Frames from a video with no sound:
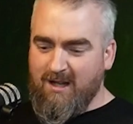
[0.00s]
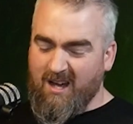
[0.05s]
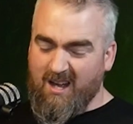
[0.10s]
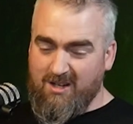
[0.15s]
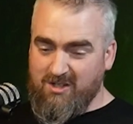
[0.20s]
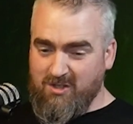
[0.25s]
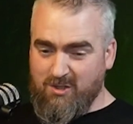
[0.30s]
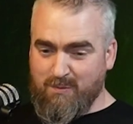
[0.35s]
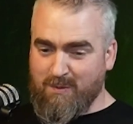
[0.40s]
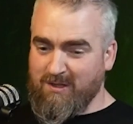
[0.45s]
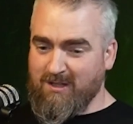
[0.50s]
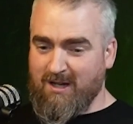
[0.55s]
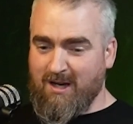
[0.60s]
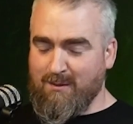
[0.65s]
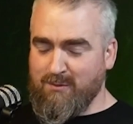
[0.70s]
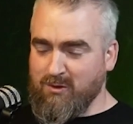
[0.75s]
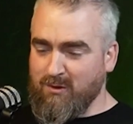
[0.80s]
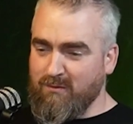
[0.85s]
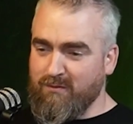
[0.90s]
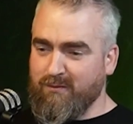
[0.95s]
I actually spent an
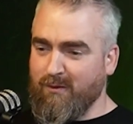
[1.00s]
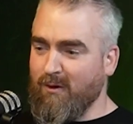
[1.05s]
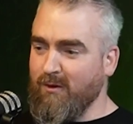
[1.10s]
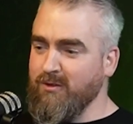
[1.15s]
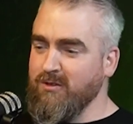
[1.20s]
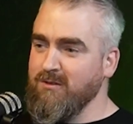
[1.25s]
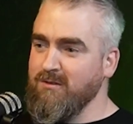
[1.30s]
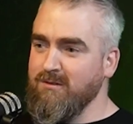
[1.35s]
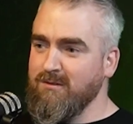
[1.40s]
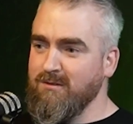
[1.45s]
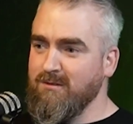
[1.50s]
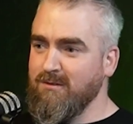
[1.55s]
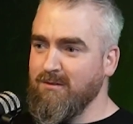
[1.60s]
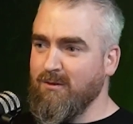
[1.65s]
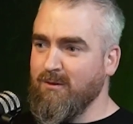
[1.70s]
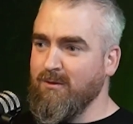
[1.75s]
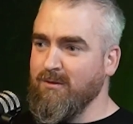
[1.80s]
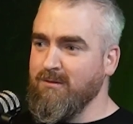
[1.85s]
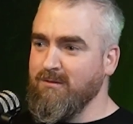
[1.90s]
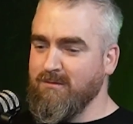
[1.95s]
absolute fortune
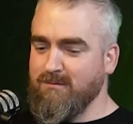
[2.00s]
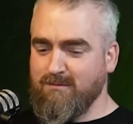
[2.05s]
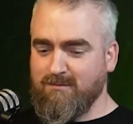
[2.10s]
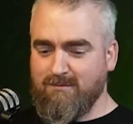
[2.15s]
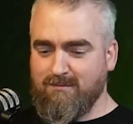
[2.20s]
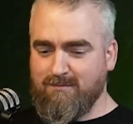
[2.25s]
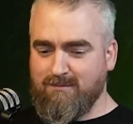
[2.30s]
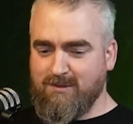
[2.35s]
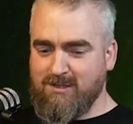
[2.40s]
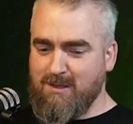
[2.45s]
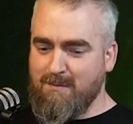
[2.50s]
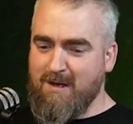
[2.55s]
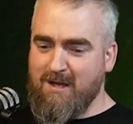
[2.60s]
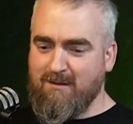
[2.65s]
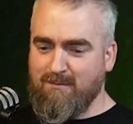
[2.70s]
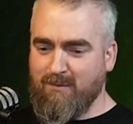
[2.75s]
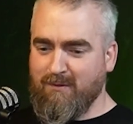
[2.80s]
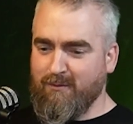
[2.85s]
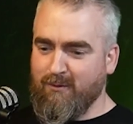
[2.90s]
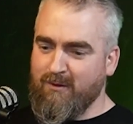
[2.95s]
on
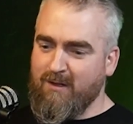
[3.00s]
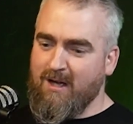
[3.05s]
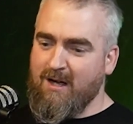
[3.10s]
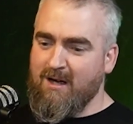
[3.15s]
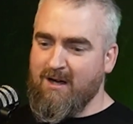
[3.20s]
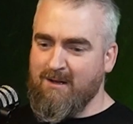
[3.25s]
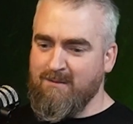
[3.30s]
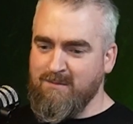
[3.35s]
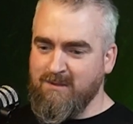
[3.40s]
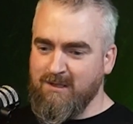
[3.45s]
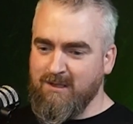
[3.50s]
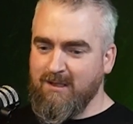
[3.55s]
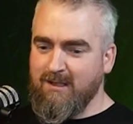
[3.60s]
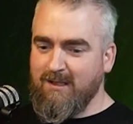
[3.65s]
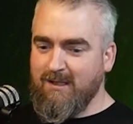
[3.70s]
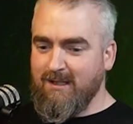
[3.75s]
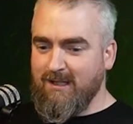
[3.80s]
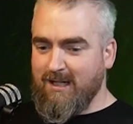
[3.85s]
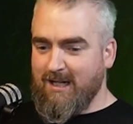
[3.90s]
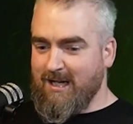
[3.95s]
cement before that happened.
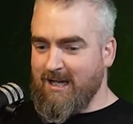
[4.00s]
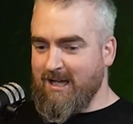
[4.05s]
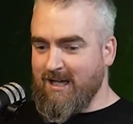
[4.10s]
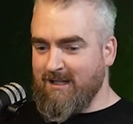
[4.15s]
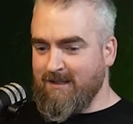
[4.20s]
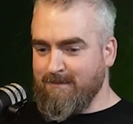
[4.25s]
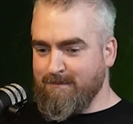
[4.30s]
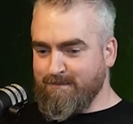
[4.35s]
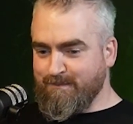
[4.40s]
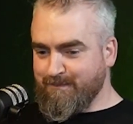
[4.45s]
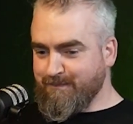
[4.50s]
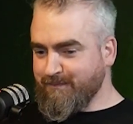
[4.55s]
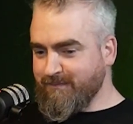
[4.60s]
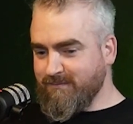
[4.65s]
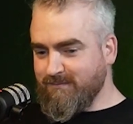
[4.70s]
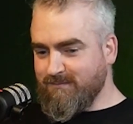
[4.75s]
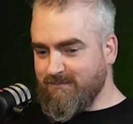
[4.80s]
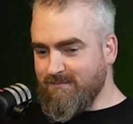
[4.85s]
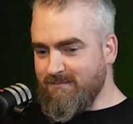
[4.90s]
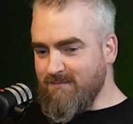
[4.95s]
And then
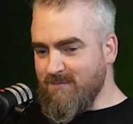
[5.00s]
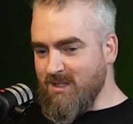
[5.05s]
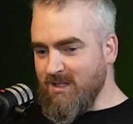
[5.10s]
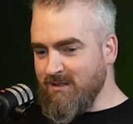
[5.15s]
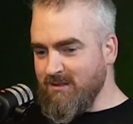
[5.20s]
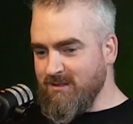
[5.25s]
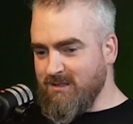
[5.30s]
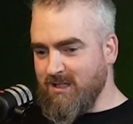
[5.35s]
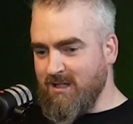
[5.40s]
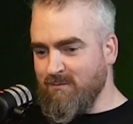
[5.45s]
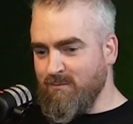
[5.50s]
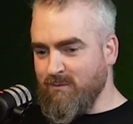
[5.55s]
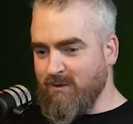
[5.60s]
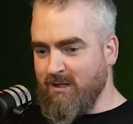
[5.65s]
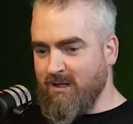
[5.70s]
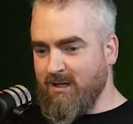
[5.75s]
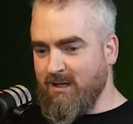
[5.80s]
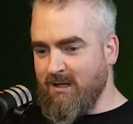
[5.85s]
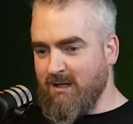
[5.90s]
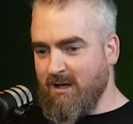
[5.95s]
the same
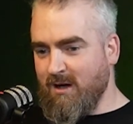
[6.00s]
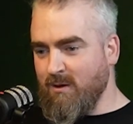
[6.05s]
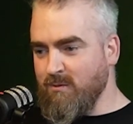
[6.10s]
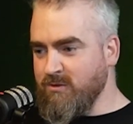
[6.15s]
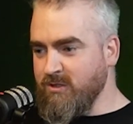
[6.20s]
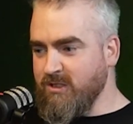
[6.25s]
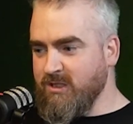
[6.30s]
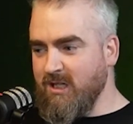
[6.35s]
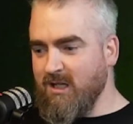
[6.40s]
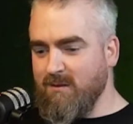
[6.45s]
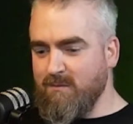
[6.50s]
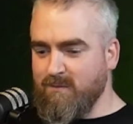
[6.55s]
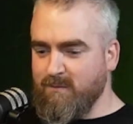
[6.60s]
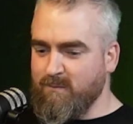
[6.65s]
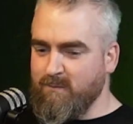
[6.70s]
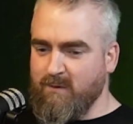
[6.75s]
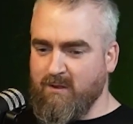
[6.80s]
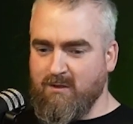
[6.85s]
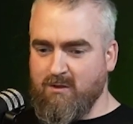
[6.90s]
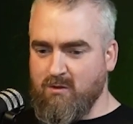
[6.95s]
way, Ultrascape,
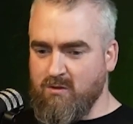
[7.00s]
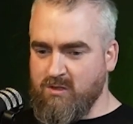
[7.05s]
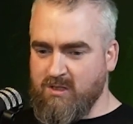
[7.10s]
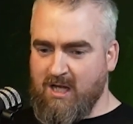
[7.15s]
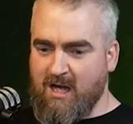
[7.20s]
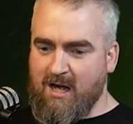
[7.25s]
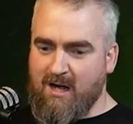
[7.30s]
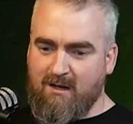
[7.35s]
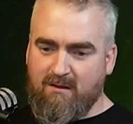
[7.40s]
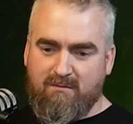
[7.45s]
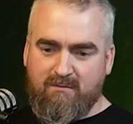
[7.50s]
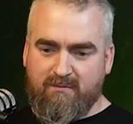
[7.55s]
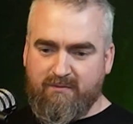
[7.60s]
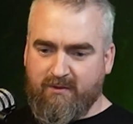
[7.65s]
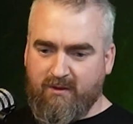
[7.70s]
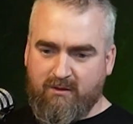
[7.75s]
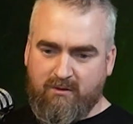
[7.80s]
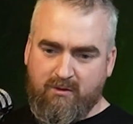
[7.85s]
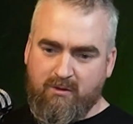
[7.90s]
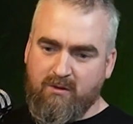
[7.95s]
we used that
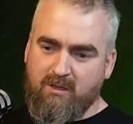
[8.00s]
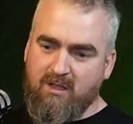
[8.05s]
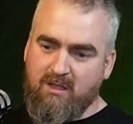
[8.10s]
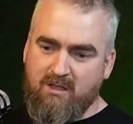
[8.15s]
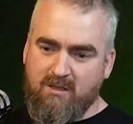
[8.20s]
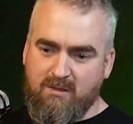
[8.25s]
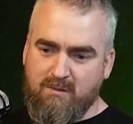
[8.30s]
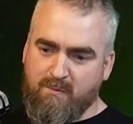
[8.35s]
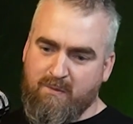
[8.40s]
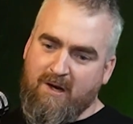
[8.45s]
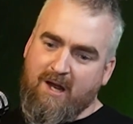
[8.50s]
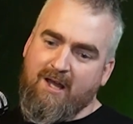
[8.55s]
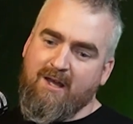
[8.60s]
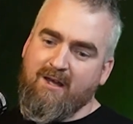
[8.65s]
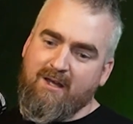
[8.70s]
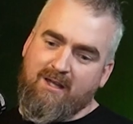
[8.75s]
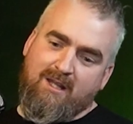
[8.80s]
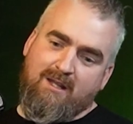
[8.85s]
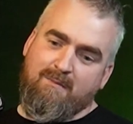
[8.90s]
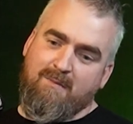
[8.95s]
for 2 years
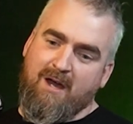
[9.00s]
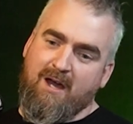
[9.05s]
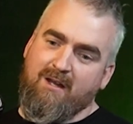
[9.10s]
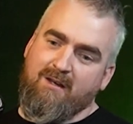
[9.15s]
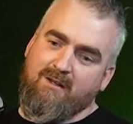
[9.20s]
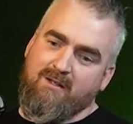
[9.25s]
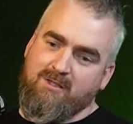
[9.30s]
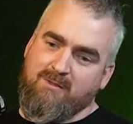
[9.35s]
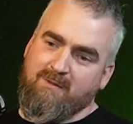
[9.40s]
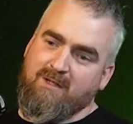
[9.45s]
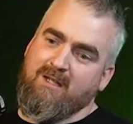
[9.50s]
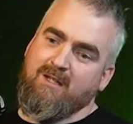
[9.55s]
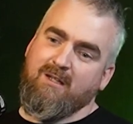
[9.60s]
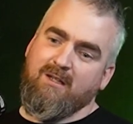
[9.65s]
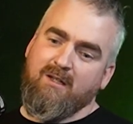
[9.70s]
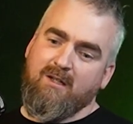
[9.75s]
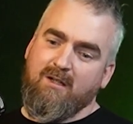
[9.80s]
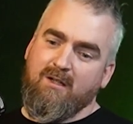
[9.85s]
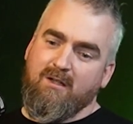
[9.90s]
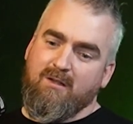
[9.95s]
prior to them hitting us with,
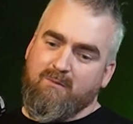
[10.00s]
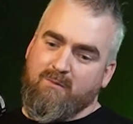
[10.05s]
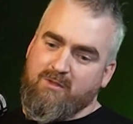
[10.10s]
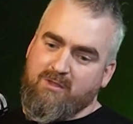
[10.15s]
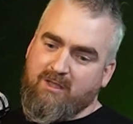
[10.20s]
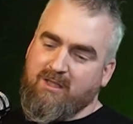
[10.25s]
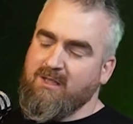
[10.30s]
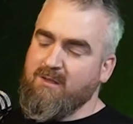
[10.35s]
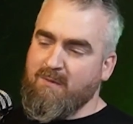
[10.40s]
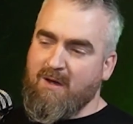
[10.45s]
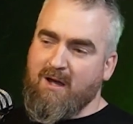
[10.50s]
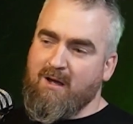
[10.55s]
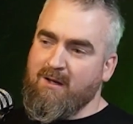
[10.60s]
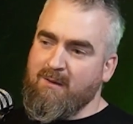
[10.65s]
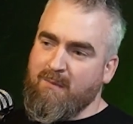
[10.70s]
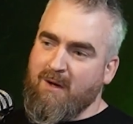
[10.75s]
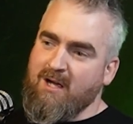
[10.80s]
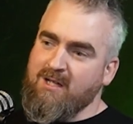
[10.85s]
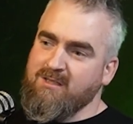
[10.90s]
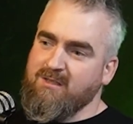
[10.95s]
would you like to be an
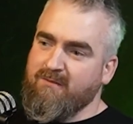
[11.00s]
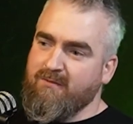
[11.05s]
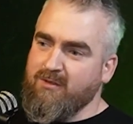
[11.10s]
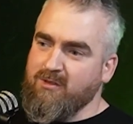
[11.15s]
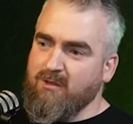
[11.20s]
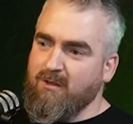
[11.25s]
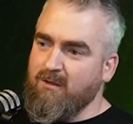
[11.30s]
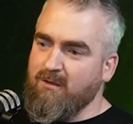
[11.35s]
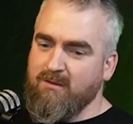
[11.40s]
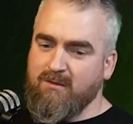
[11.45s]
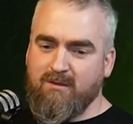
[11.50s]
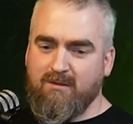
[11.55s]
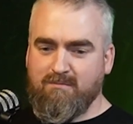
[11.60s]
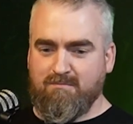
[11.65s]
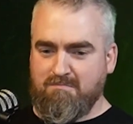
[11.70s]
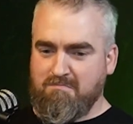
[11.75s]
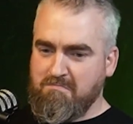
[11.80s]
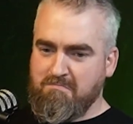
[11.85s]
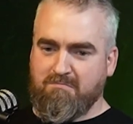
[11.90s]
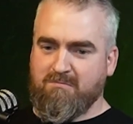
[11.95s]
ambassador for Scotland?
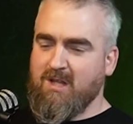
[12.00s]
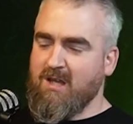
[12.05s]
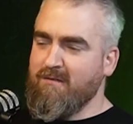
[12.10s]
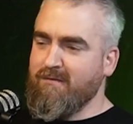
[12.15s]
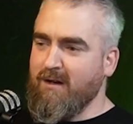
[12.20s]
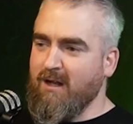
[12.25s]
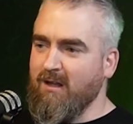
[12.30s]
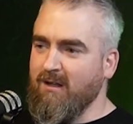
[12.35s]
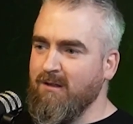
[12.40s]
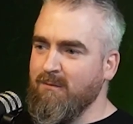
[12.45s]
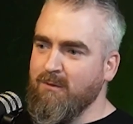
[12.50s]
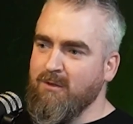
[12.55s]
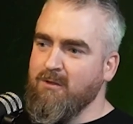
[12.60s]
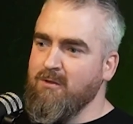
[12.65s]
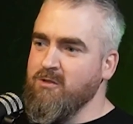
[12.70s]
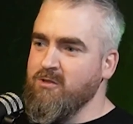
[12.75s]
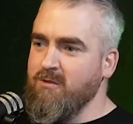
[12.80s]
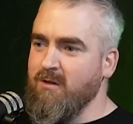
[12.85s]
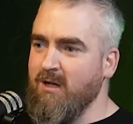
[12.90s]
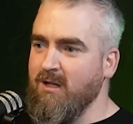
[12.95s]
Definitely, we
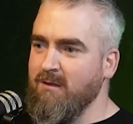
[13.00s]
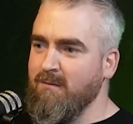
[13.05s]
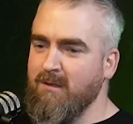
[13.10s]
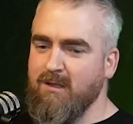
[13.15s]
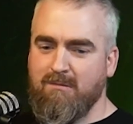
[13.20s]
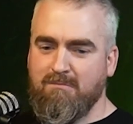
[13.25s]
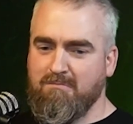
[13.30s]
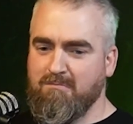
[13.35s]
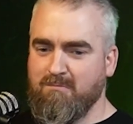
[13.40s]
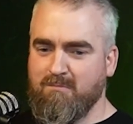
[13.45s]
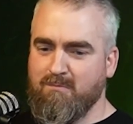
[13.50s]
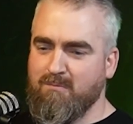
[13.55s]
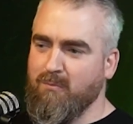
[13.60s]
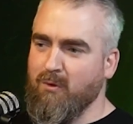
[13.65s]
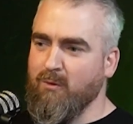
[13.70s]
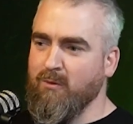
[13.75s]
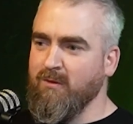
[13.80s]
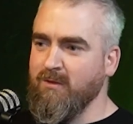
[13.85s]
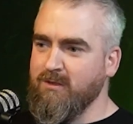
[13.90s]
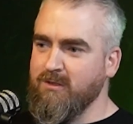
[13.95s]
use you anyway. Okay,
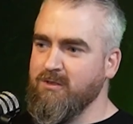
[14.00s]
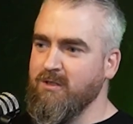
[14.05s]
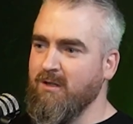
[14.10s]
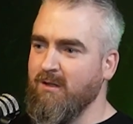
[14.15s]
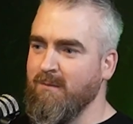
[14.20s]
bonus, do you